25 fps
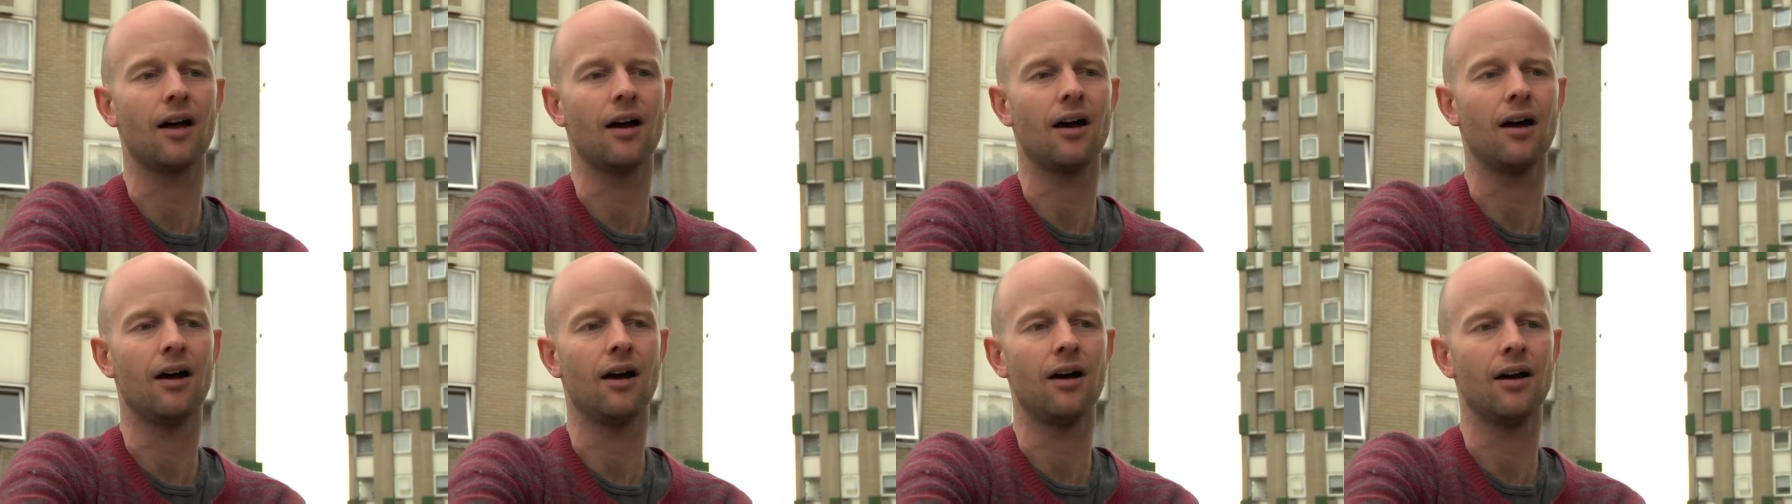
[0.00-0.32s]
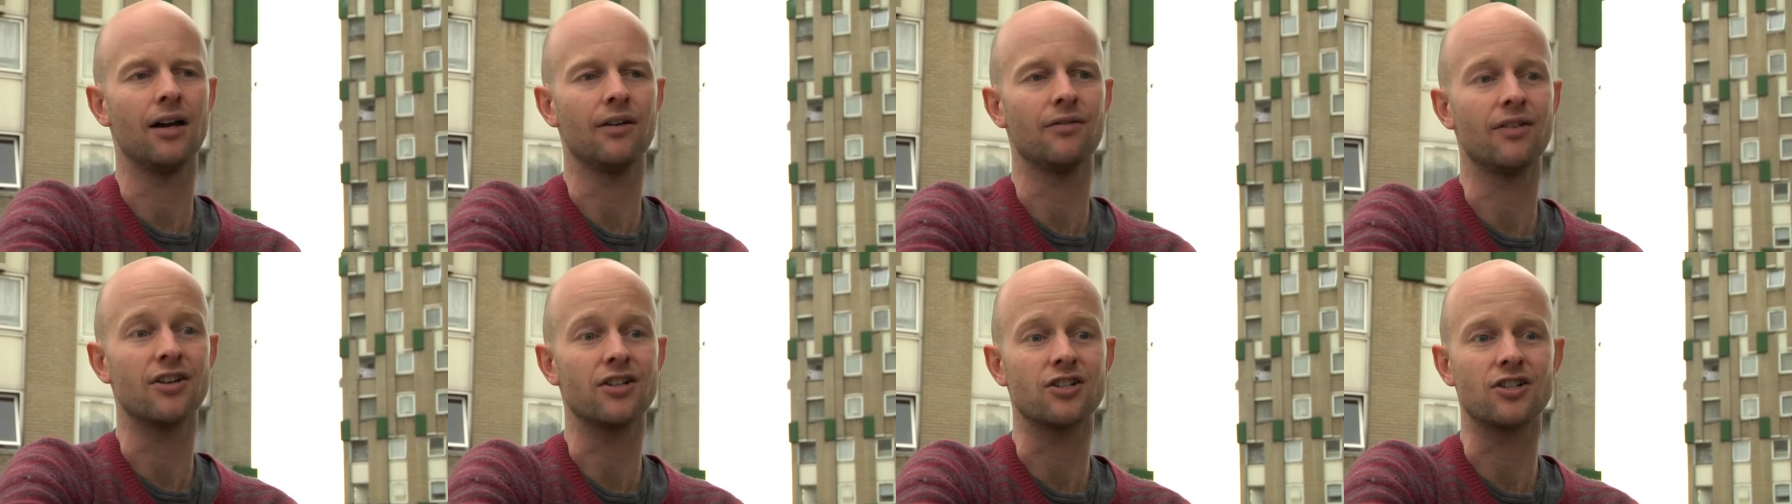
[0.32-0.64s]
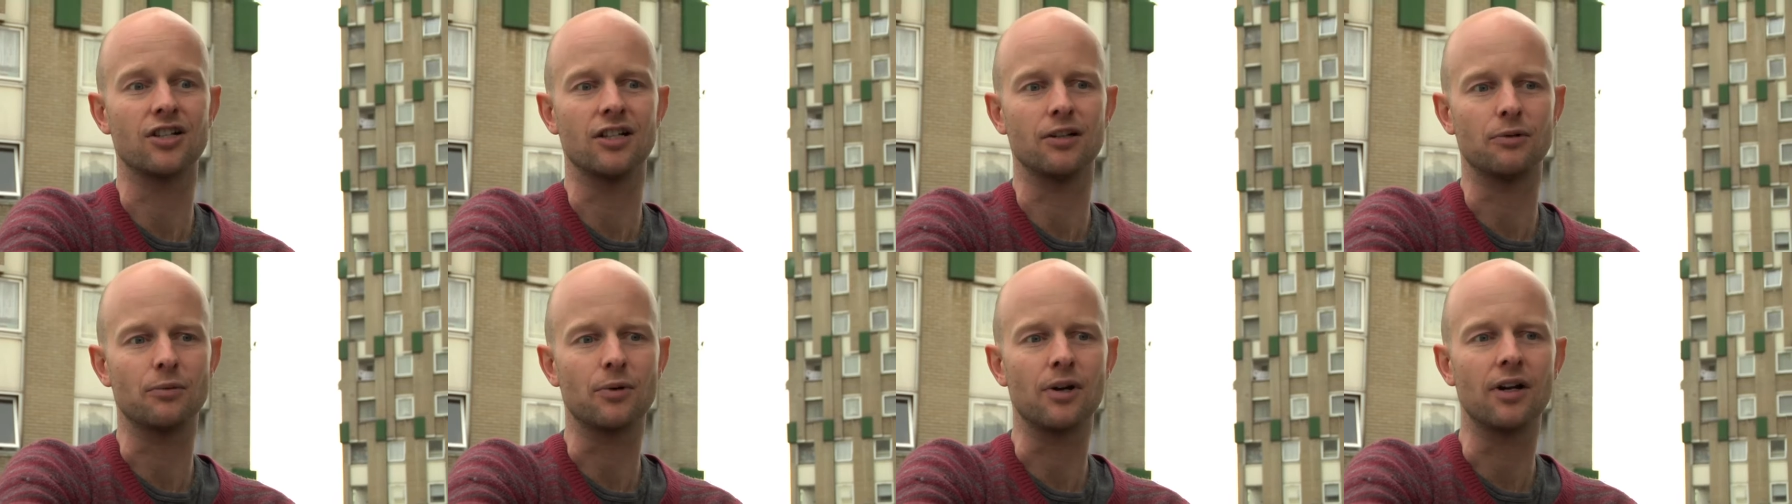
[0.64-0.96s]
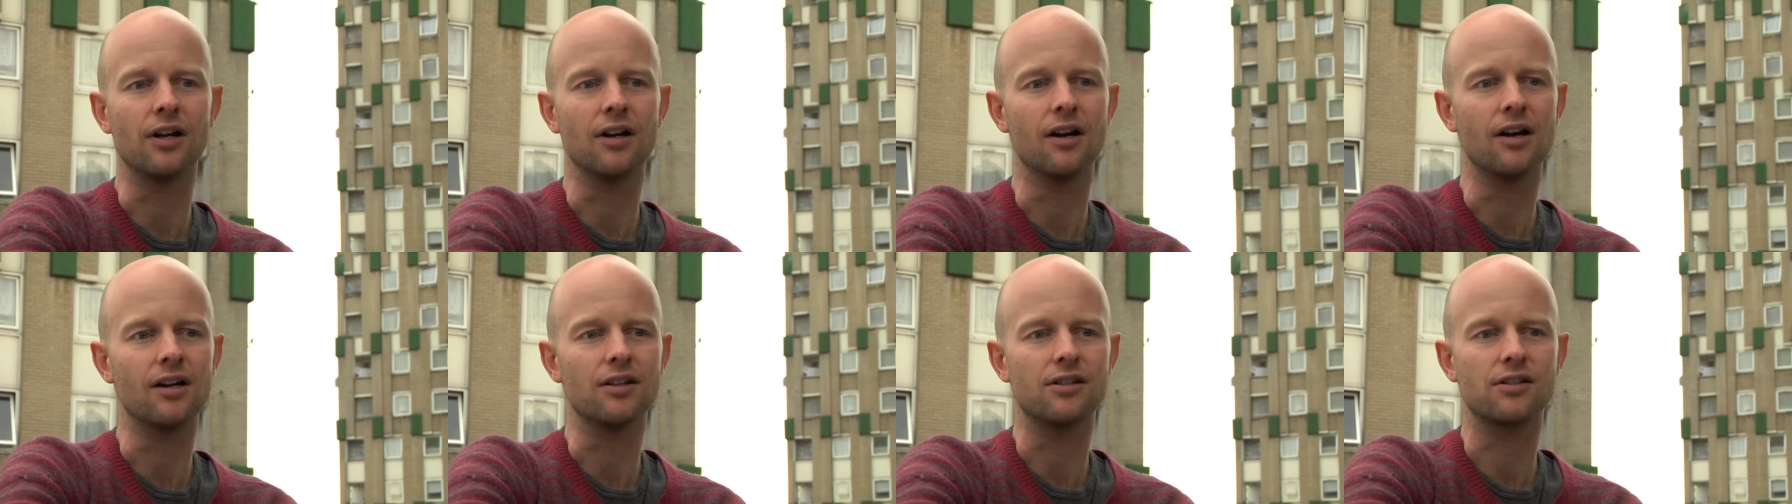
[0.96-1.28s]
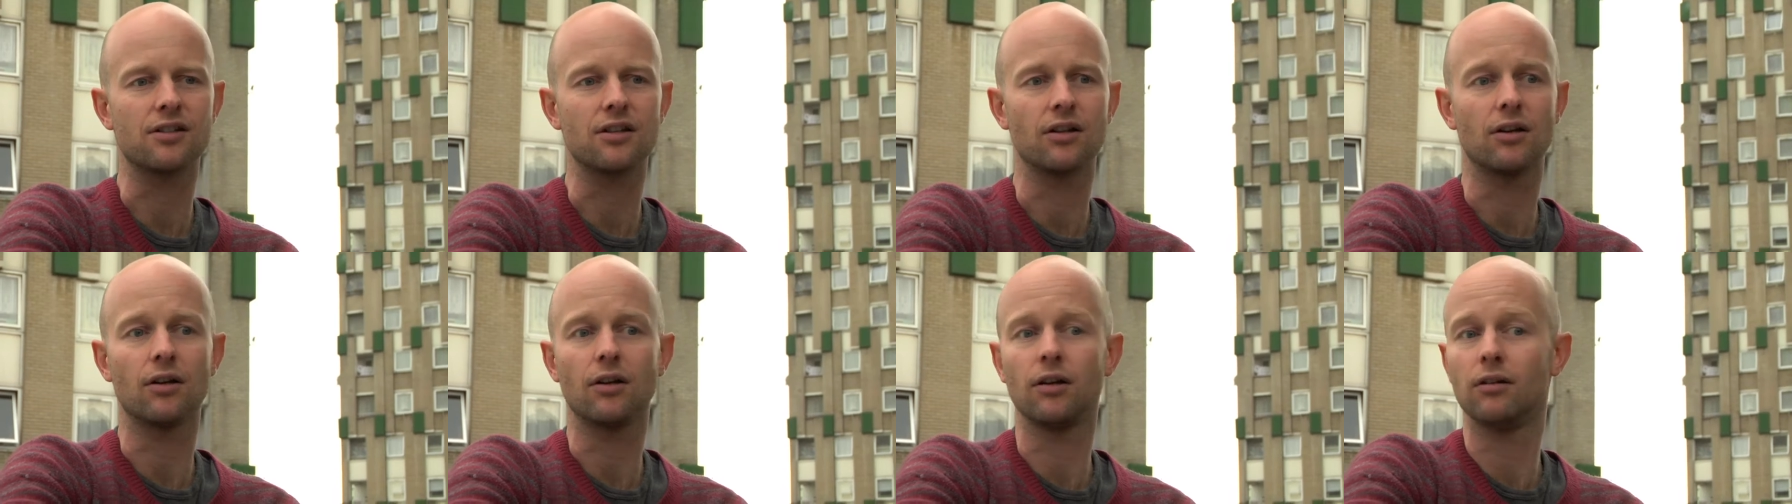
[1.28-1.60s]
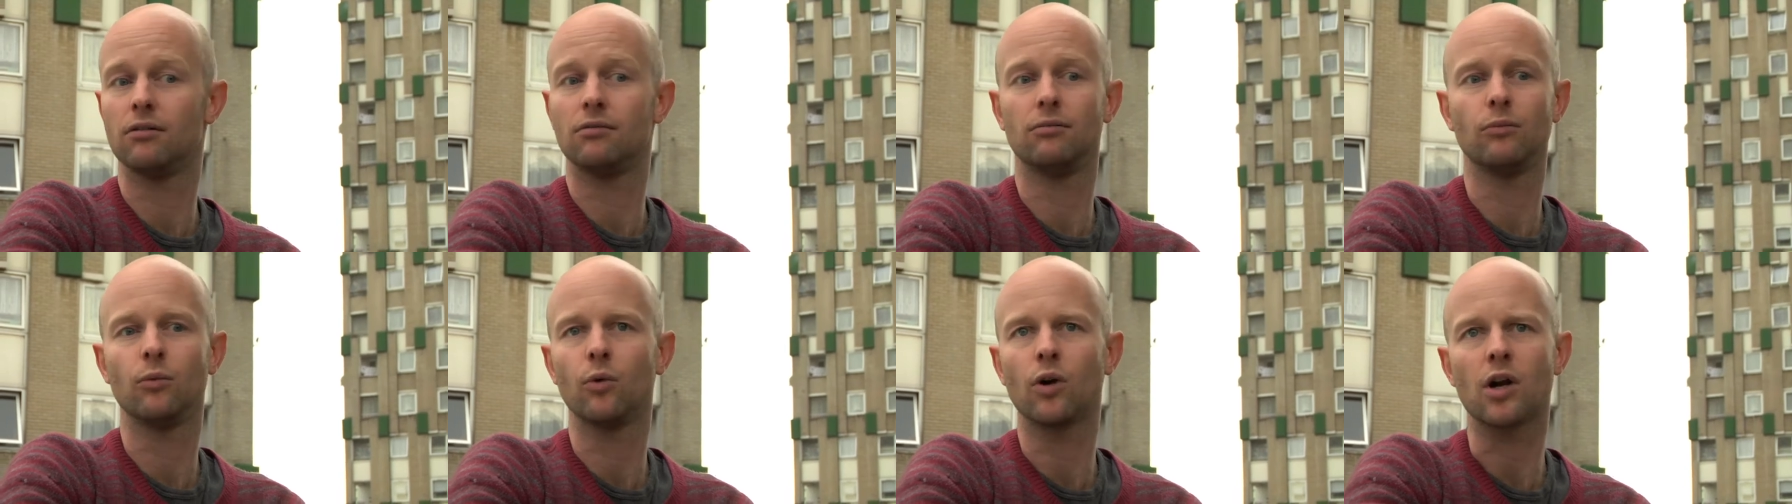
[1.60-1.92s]
I eventually realised that
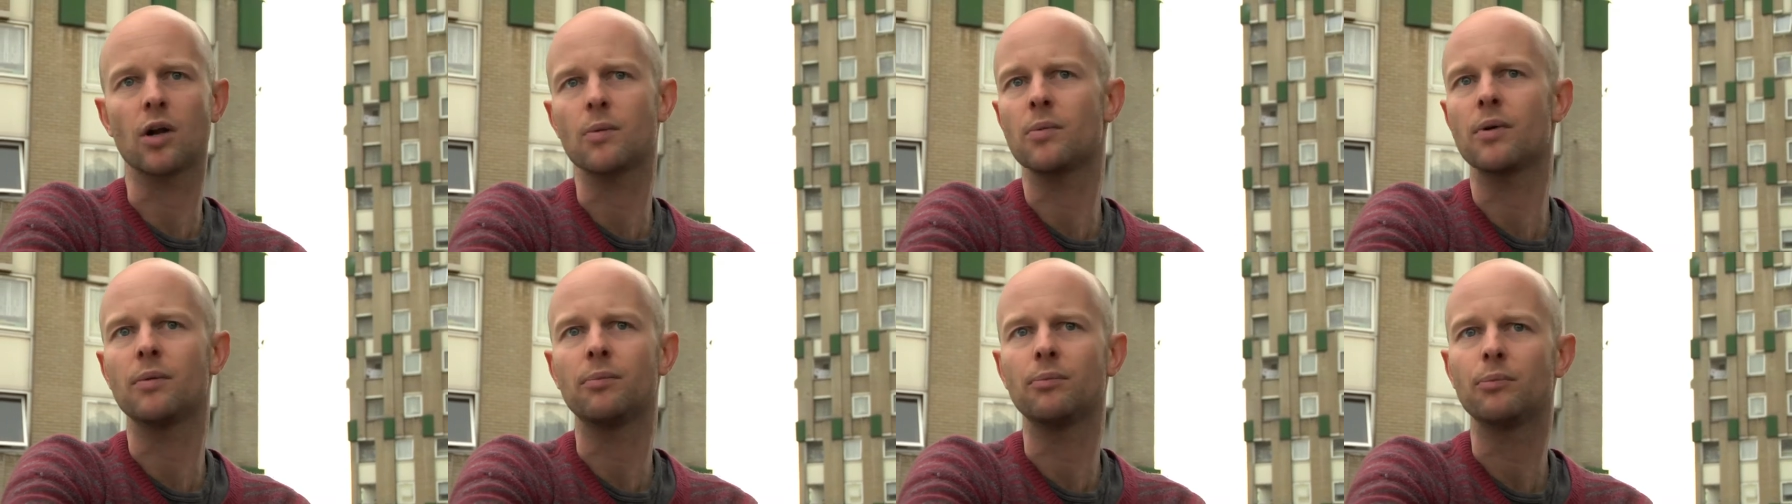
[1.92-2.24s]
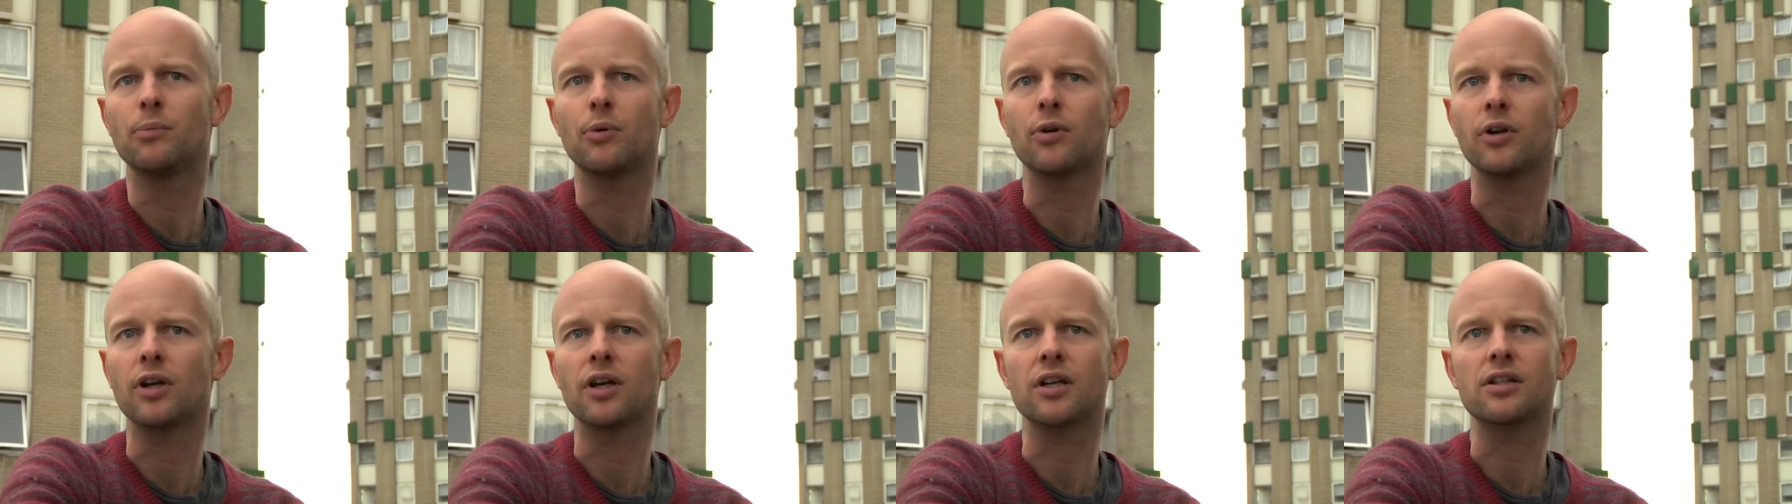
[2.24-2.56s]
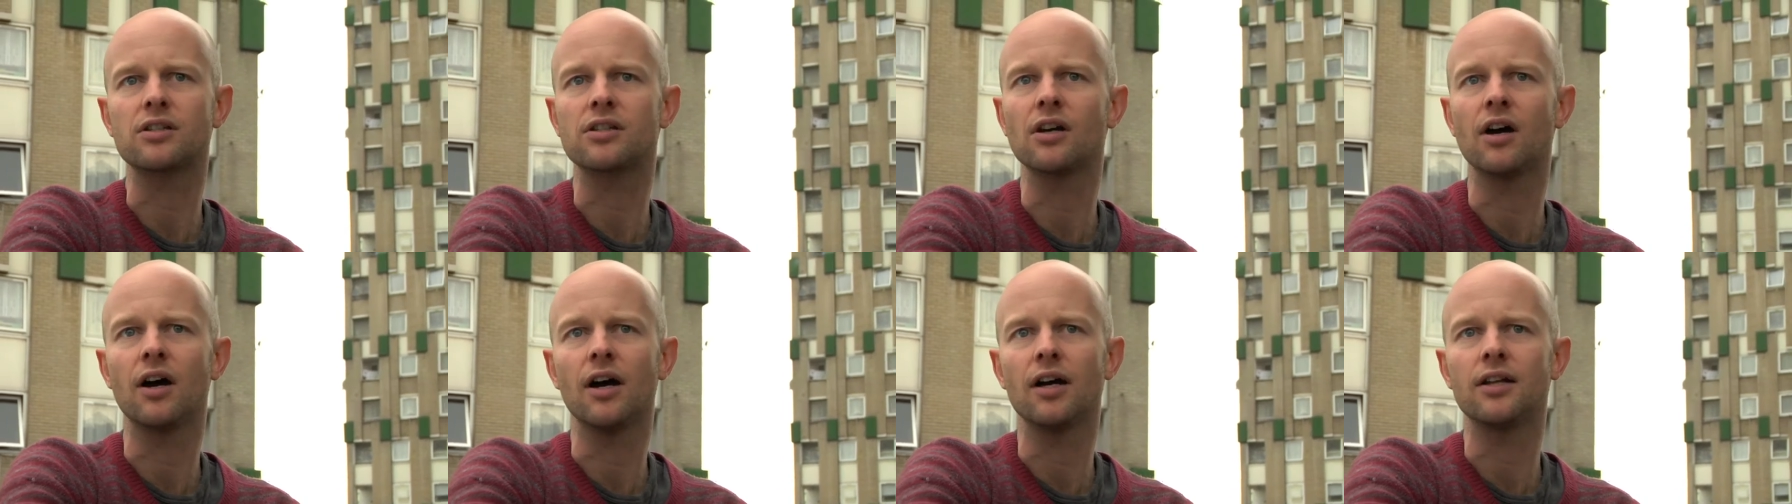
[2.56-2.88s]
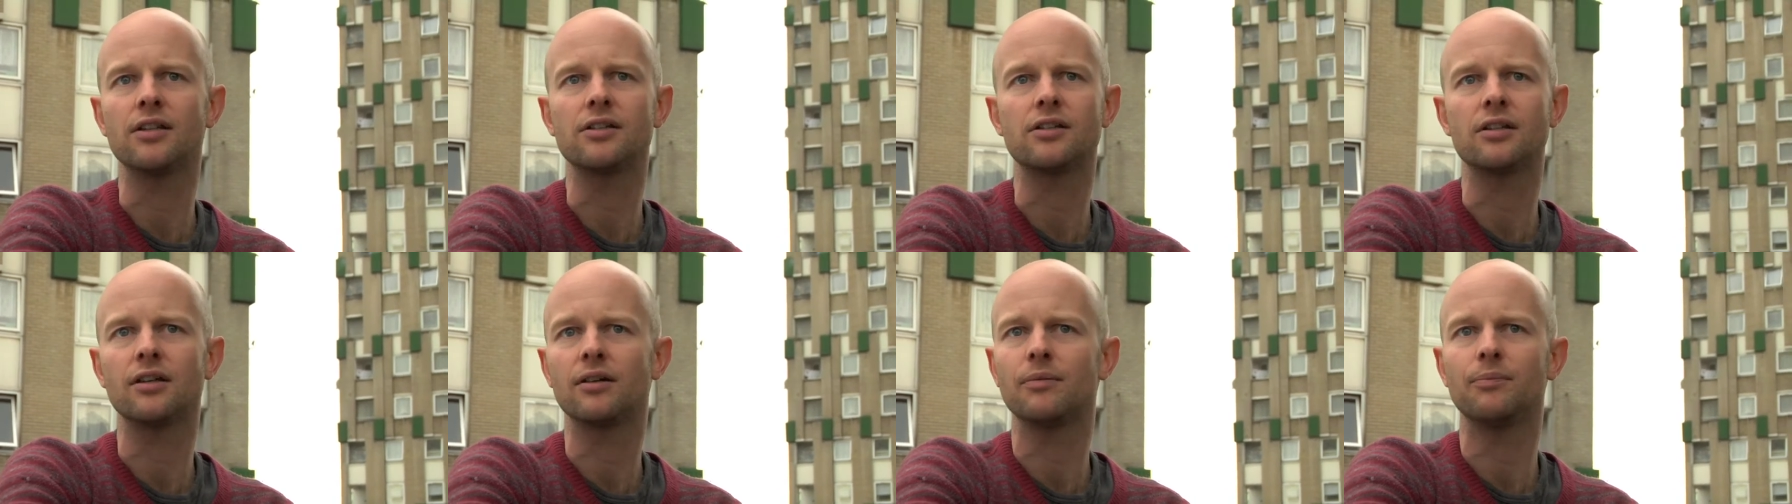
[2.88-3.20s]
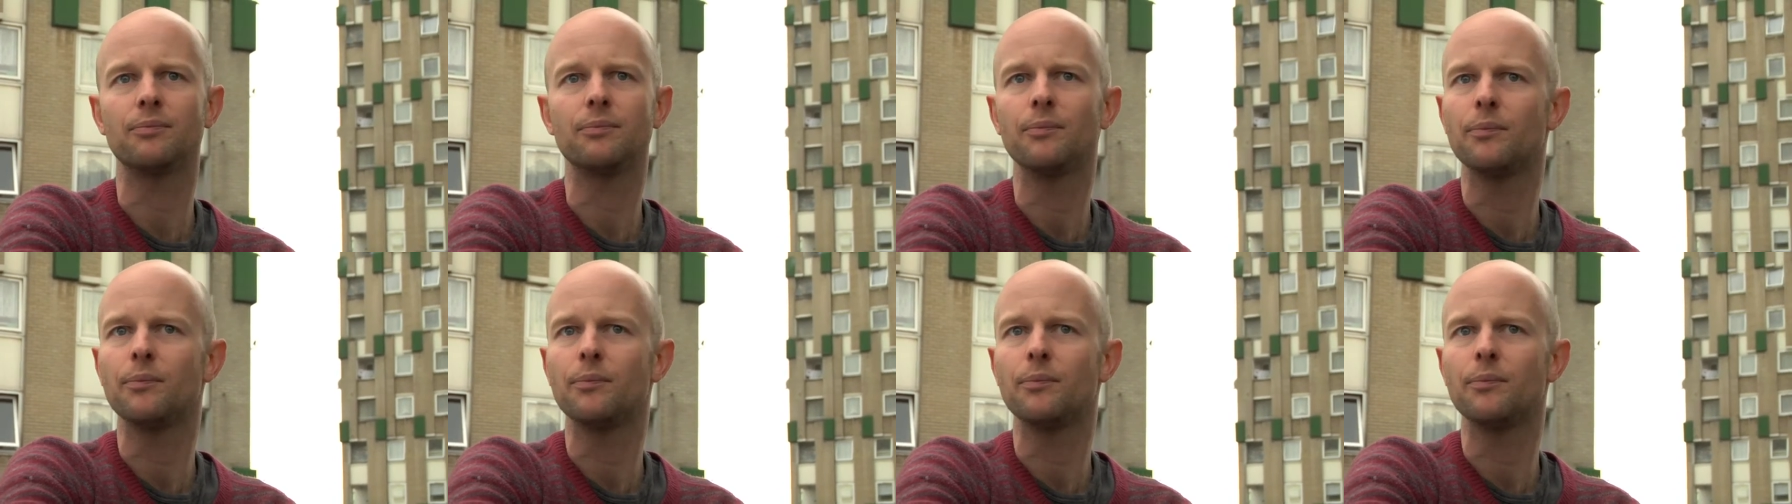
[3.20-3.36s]
what I've been putting aside to